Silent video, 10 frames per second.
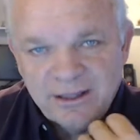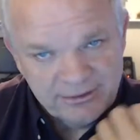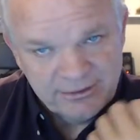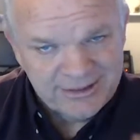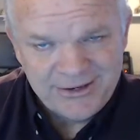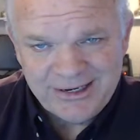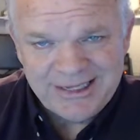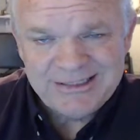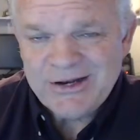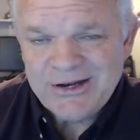
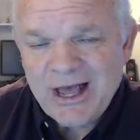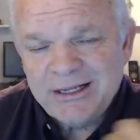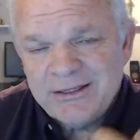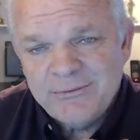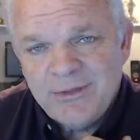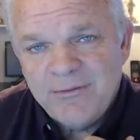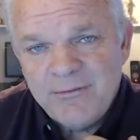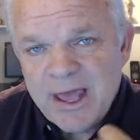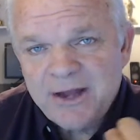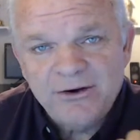literally is not a
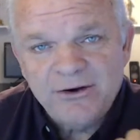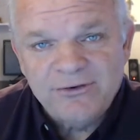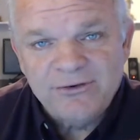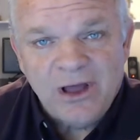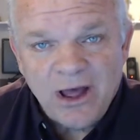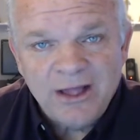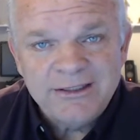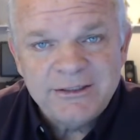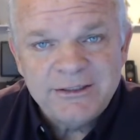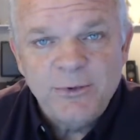matter of law
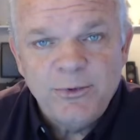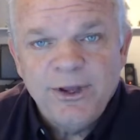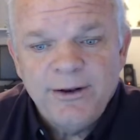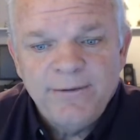at this point?